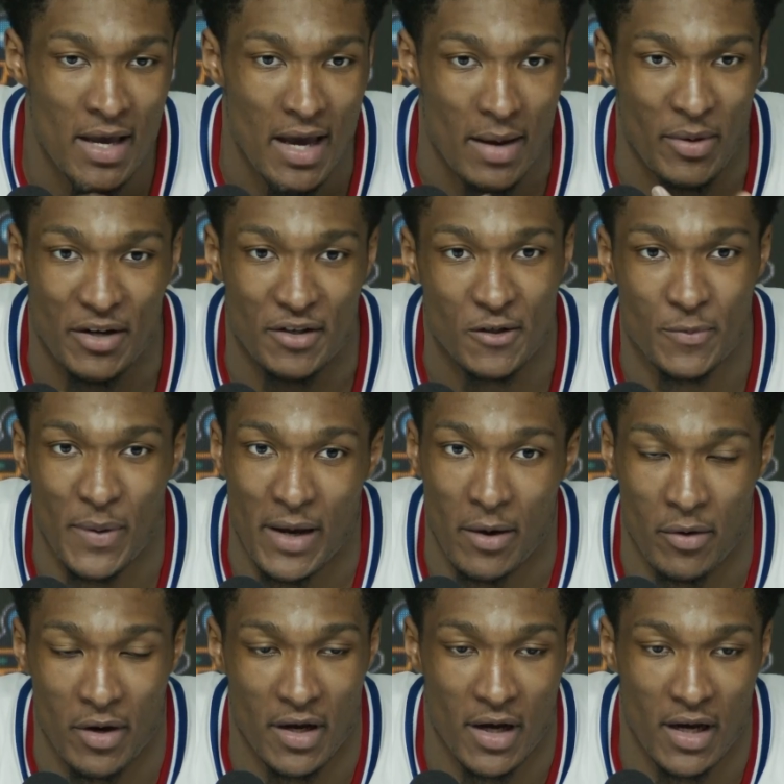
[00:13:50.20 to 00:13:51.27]
I mean, just playing
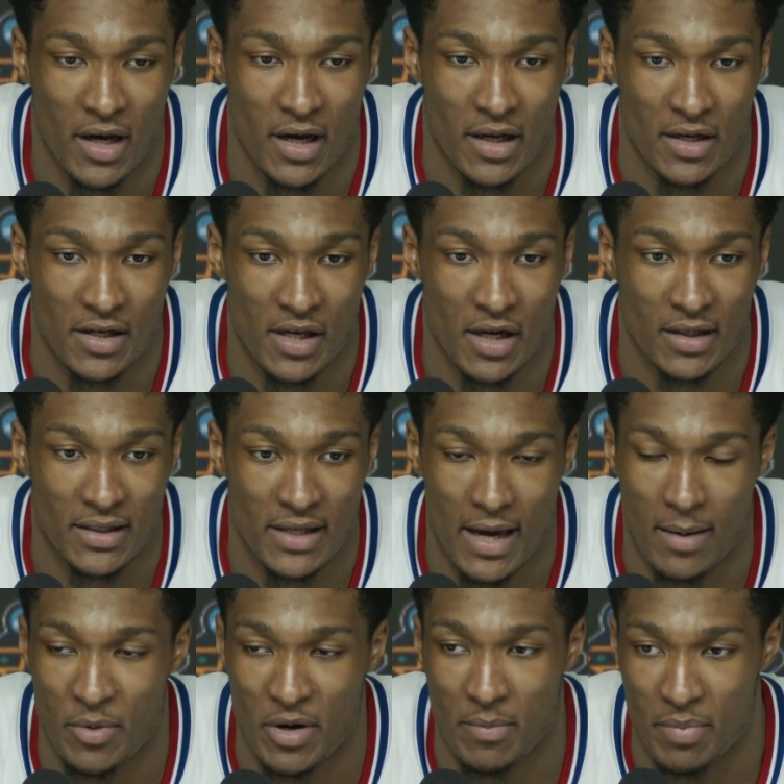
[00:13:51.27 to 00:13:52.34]
with a dunk
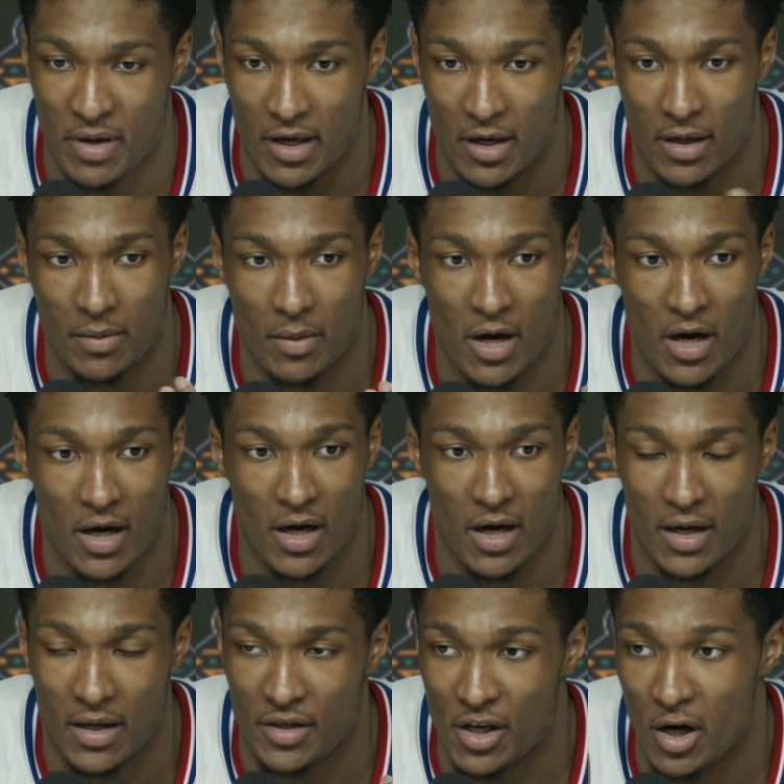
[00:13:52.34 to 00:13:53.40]
dominant big
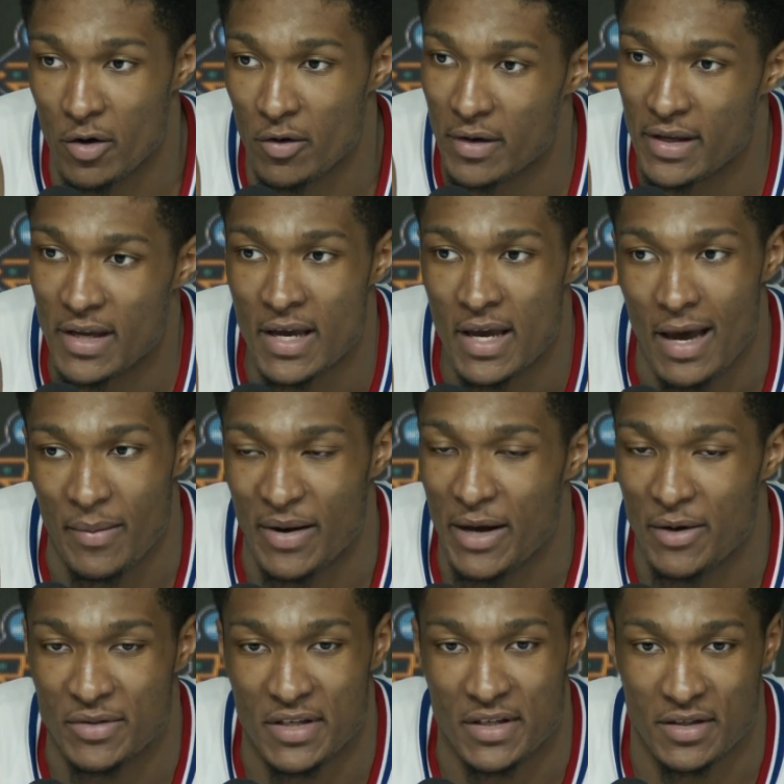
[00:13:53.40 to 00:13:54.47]
Doak. I mean, that
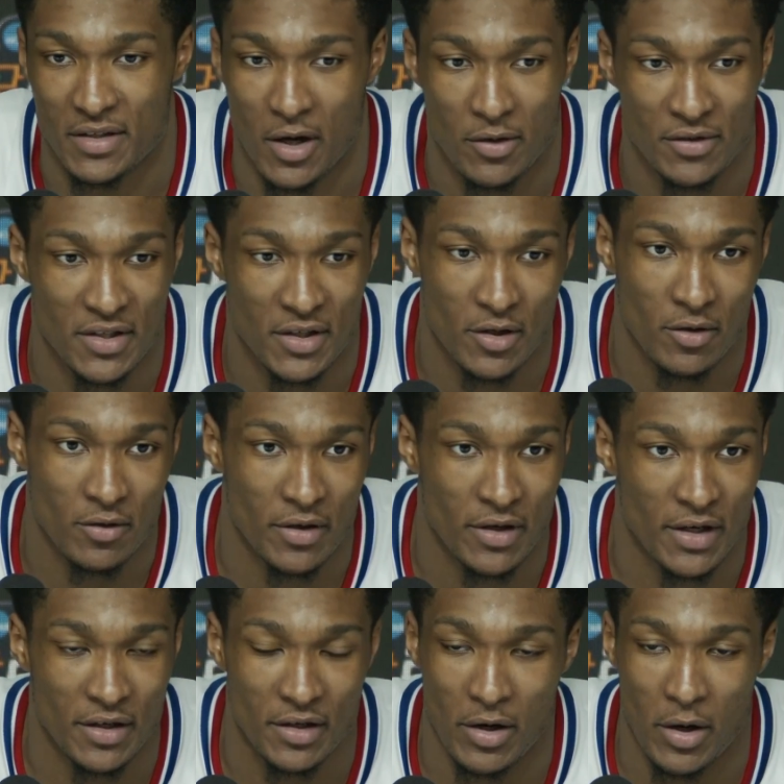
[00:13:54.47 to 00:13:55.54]
was his go-to,
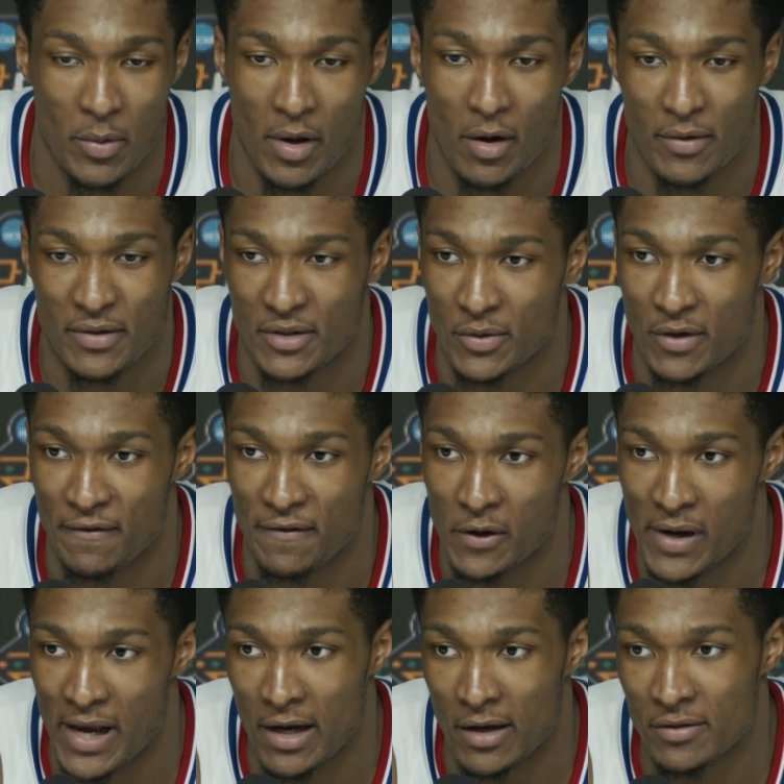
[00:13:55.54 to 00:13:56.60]
and you know, we always do in the
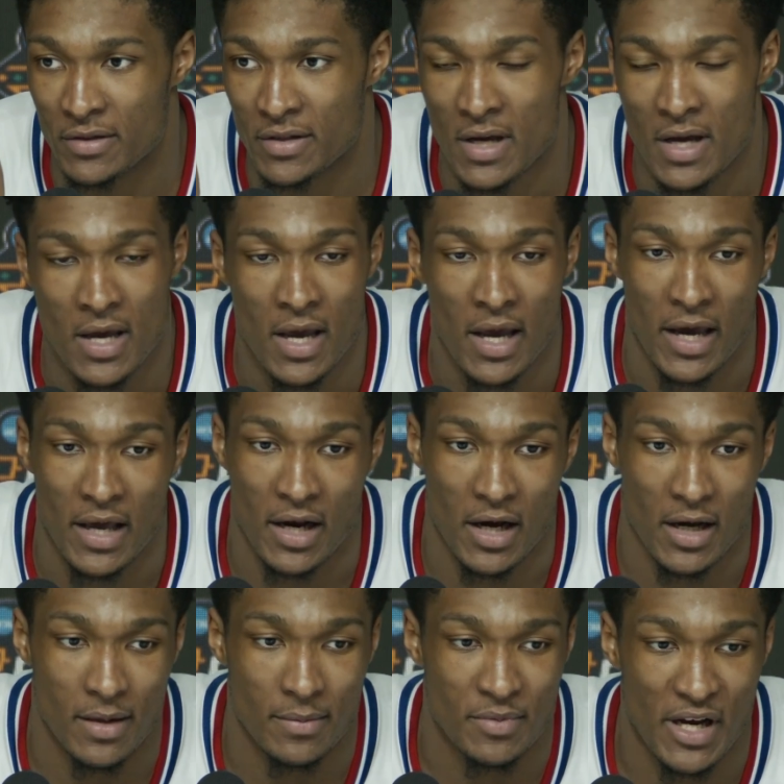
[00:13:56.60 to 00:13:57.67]
field house and
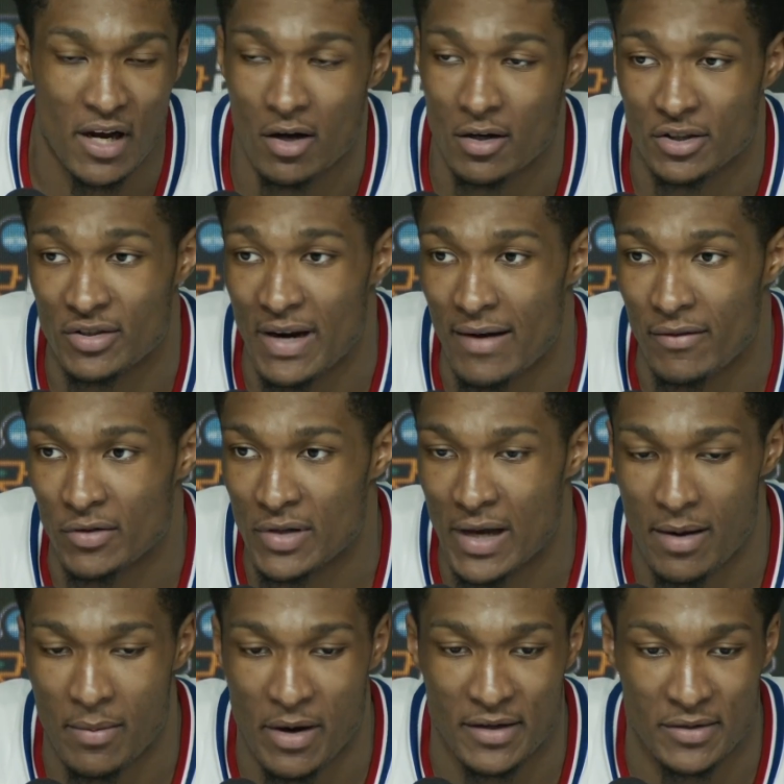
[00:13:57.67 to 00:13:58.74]
Jayhawks travel, so
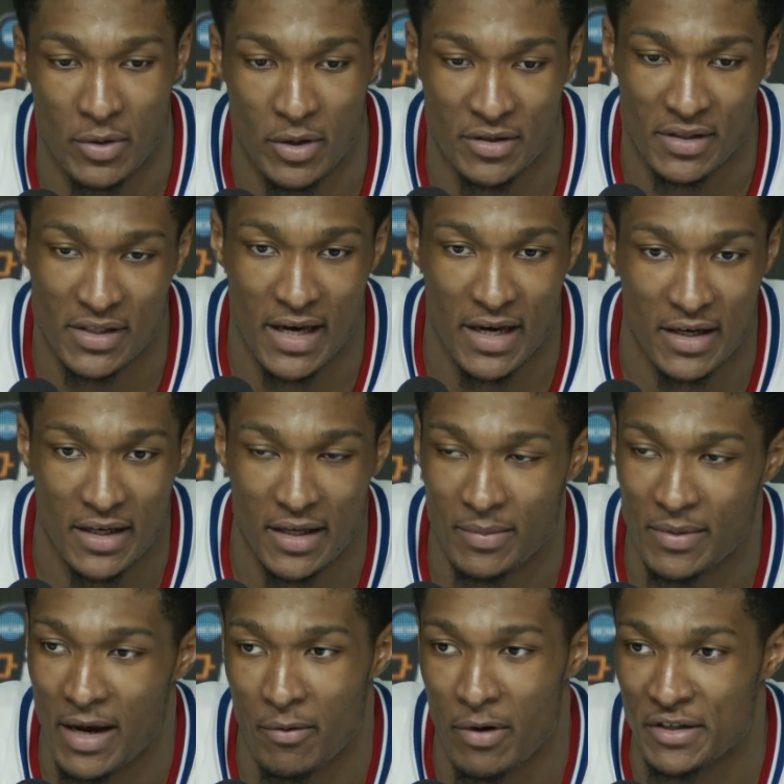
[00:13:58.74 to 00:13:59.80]
I might as well just kind of keep
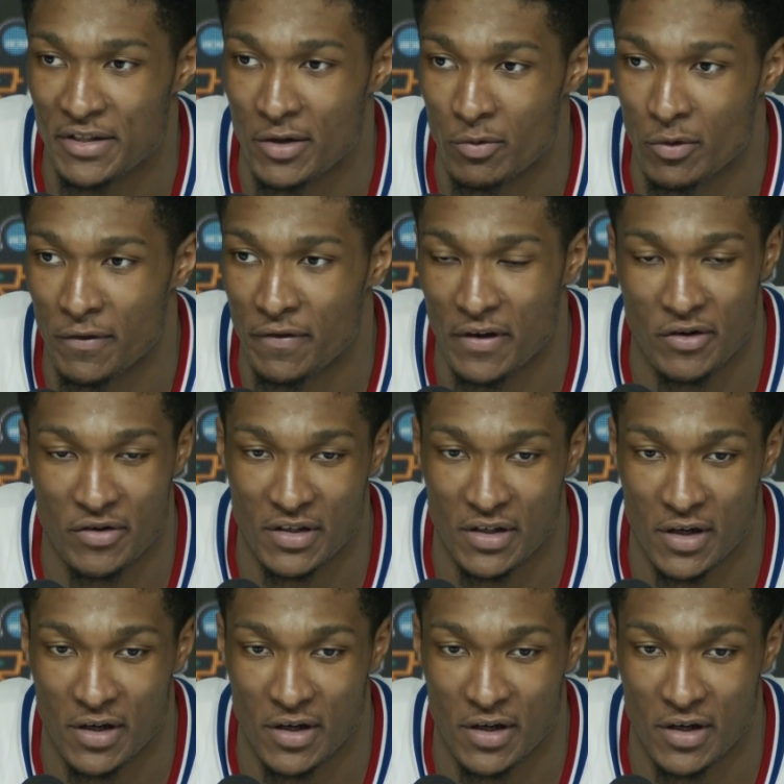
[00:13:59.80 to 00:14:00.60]
that raising the roof energy